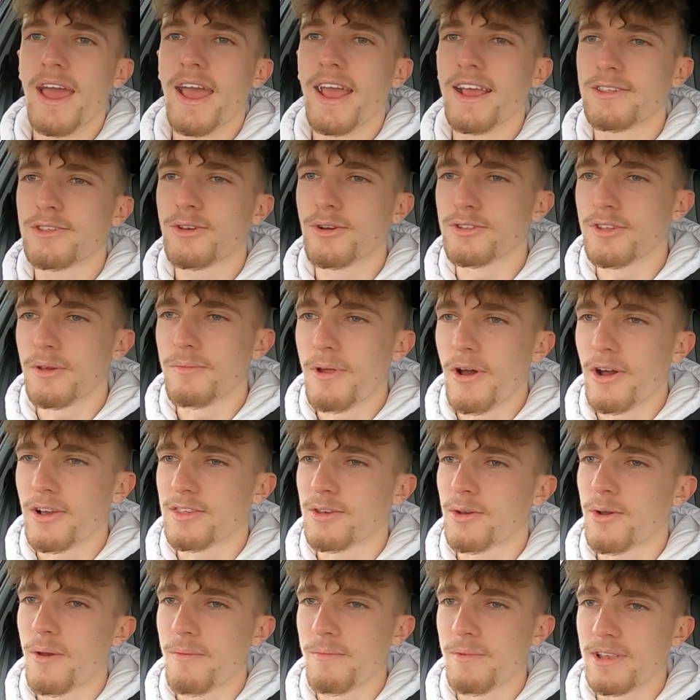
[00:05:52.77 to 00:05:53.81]
it's got some
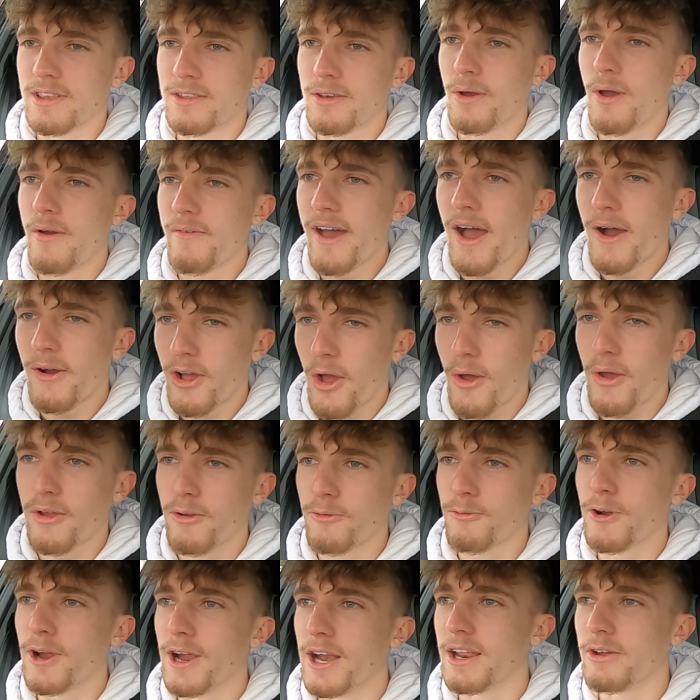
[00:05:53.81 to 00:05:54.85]
nice equipment to it without
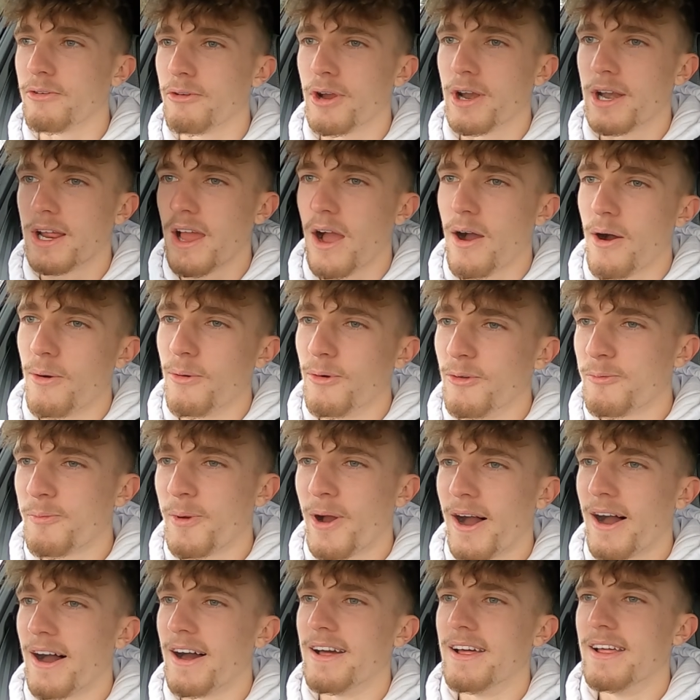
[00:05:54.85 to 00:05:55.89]
going really, really old.
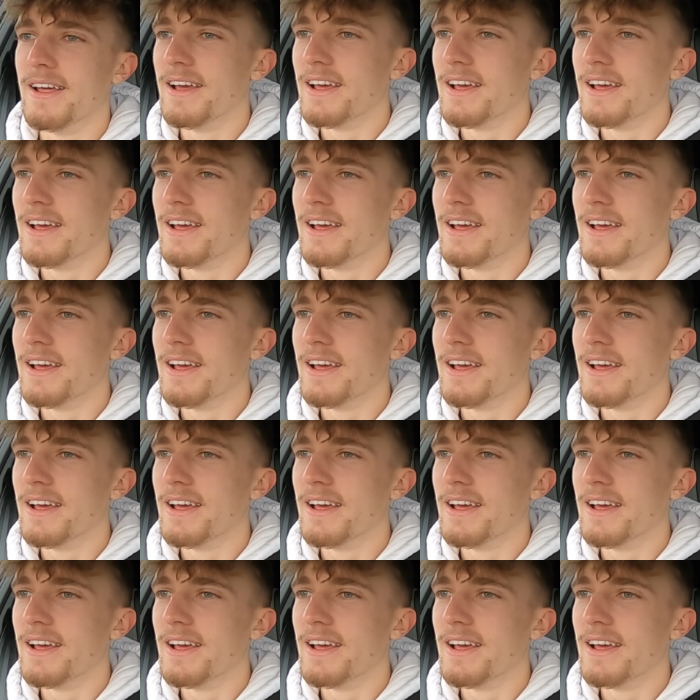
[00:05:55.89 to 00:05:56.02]
But